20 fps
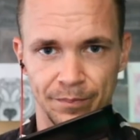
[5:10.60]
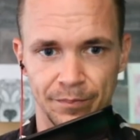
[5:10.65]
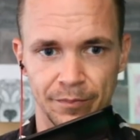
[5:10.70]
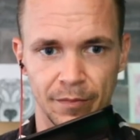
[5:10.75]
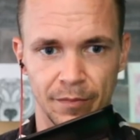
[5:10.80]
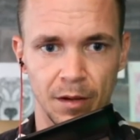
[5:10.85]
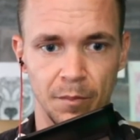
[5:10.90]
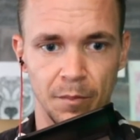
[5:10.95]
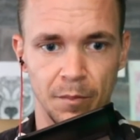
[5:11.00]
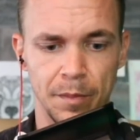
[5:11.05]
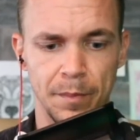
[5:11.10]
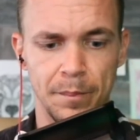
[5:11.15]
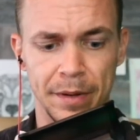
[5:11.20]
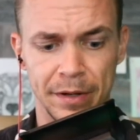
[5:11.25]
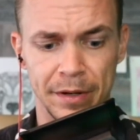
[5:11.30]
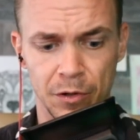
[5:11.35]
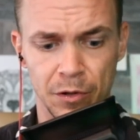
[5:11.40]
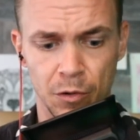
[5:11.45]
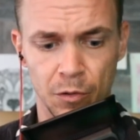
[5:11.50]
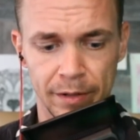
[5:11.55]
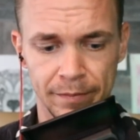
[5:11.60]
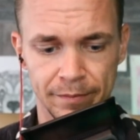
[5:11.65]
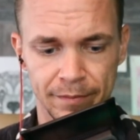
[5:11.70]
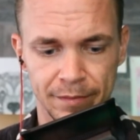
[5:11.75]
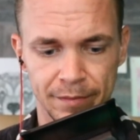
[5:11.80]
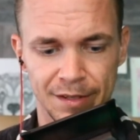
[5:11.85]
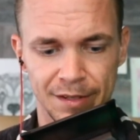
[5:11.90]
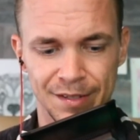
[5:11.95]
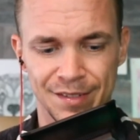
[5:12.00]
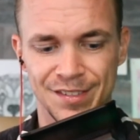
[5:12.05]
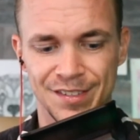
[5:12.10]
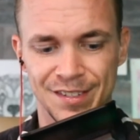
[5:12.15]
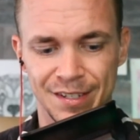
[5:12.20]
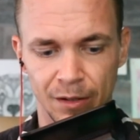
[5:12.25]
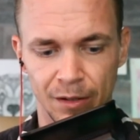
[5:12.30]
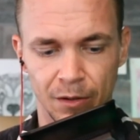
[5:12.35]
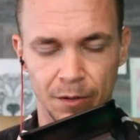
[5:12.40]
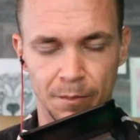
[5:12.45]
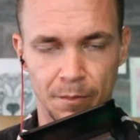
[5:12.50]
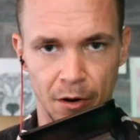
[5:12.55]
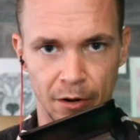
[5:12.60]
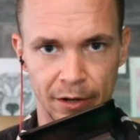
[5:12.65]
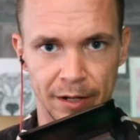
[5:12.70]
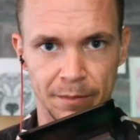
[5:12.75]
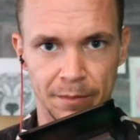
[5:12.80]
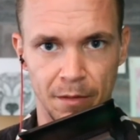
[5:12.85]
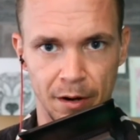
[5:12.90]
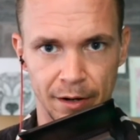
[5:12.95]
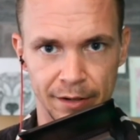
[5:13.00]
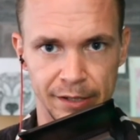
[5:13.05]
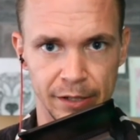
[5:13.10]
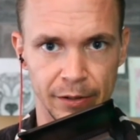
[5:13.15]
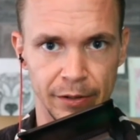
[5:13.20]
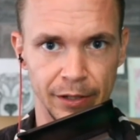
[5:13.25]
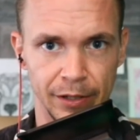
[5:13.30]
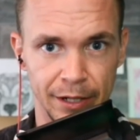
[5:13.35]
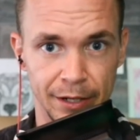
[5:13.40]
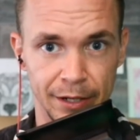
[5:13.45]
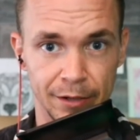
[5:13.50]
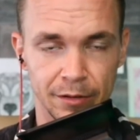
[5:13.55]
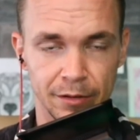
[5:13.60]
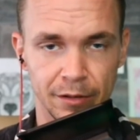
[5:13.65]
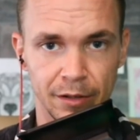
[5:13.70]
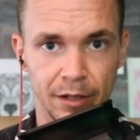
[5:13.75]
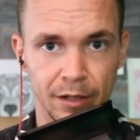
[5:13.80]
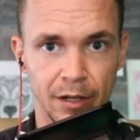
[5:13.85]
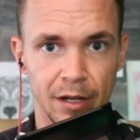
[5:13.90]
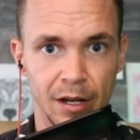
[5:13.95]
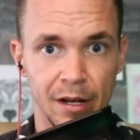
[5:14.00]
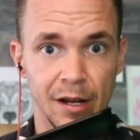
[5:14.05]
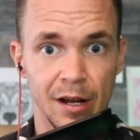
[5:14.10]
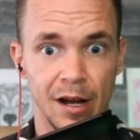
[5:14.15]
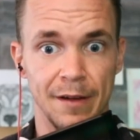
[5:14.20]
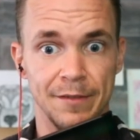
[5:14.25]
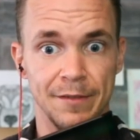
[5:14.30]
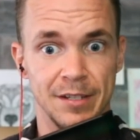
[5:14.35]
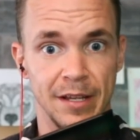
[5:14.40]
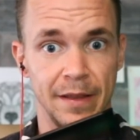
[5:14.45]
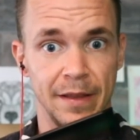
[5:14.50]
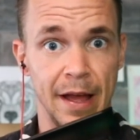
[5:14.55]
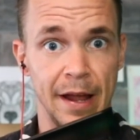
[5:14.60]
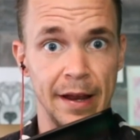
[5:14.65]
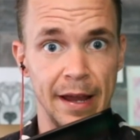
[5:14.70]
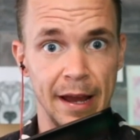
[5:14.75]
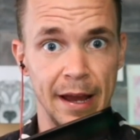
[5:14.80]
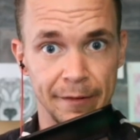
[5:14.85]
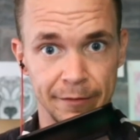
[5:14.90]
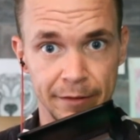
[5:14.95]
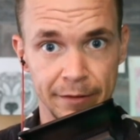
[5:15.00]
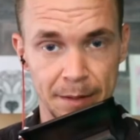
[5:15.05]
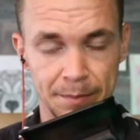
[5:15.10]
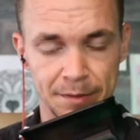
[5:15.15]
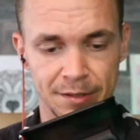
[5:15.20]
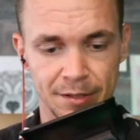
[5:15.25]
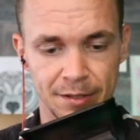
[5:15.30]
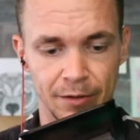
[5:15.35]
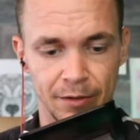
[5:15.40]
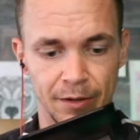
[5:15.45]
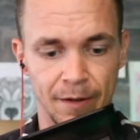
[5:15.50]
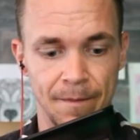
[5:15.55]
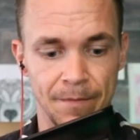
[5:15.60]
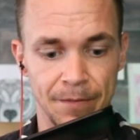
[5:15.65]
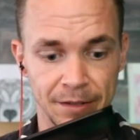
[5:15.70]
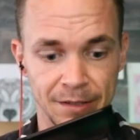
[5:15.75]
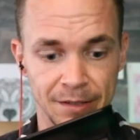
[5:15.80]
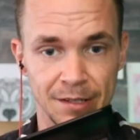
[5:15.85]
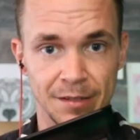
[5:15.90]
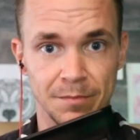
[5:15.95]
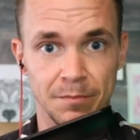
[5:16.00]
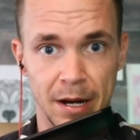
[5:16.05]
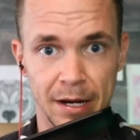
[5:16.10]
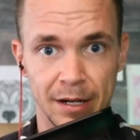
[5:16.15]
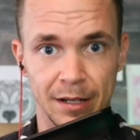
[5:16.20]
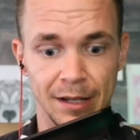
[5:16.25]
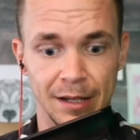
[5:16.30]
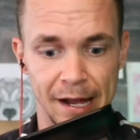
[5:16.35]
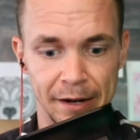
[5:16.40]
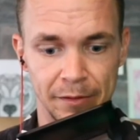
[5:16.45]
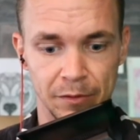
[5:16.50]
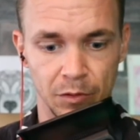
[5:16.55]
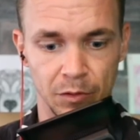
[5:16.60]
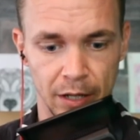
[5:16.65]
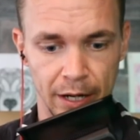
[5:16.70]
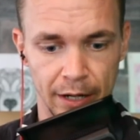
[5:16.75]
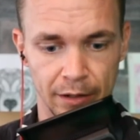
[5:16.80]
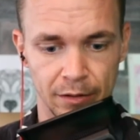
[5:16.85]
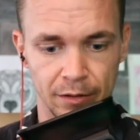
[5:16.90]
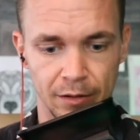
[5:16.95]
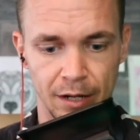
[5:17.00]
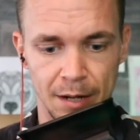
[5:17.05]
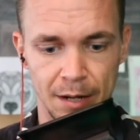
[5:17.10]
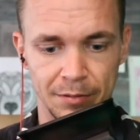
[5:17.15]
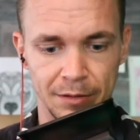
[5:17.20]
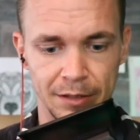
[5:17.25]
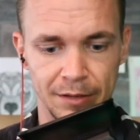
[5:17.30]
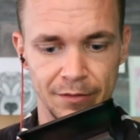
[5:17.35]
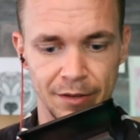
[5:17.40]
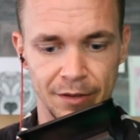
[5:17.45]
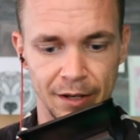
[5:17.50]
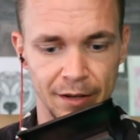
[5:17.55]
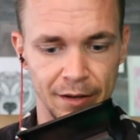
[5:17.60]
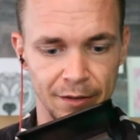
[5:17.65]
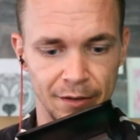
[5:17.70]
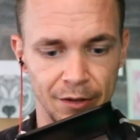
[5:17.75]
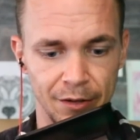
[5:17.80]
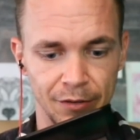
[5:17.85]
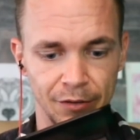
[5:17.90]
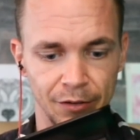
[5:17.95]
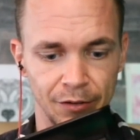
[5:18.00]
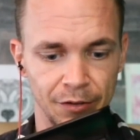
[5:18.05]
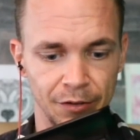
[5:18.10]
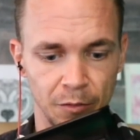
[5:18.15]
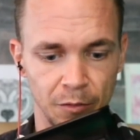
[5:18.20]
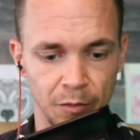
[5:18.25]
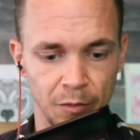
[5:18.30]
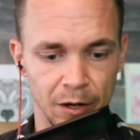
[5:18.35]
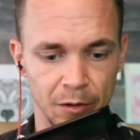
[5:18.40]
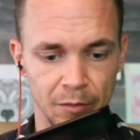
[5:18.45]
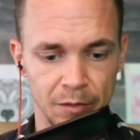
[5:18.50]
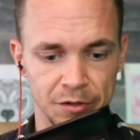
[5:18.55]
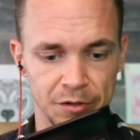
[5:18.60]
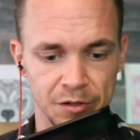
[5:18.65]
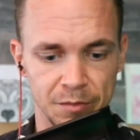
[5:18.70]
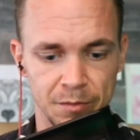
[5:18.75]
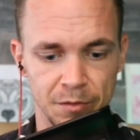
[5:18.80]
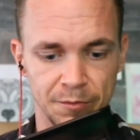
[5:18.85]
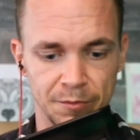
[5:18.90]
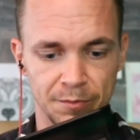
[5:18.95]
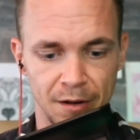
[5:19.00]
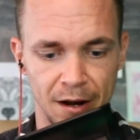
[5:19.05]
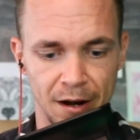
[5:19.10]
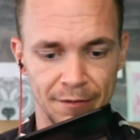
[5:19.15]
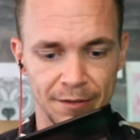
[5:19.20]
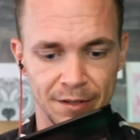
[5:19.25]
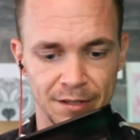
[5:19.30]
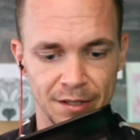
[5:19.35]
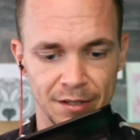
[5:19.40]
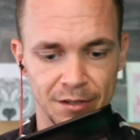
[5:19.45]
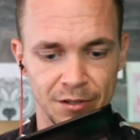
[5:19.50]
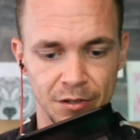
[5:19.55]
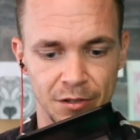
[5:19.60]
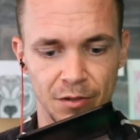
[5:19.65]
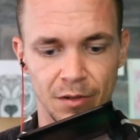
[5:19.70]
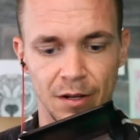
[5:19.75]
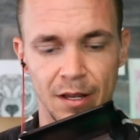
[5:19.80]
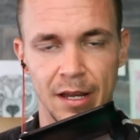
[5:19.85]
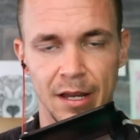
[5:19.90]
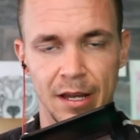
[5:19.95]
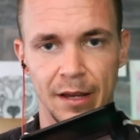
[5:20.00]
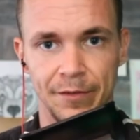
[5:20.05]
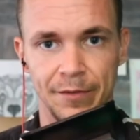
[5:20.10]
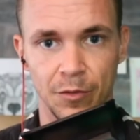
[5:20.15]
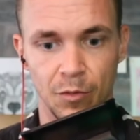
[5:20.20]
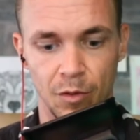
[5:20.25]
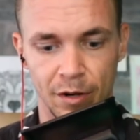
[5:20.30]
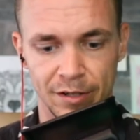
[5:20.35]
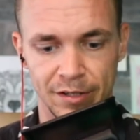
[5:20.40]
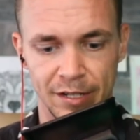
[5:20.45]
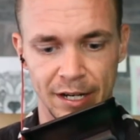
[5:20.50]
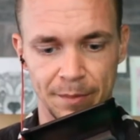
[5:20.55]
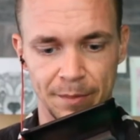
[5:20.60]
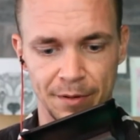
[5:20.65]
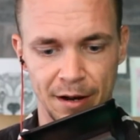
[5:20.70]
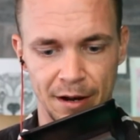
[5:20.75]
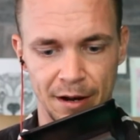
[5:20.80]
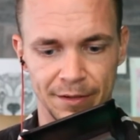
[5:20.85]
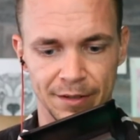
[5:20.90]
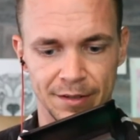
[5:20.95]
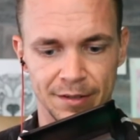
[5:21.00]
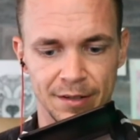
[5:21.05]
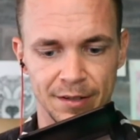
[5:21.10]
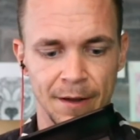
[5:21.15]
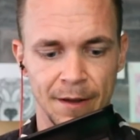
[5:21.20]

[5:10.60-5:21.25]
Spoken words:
But Bitcoin is still our market monetary leader. I've said that every episode. This is my collateral layer. I believe that this is where we should move profits into if you want to take profits.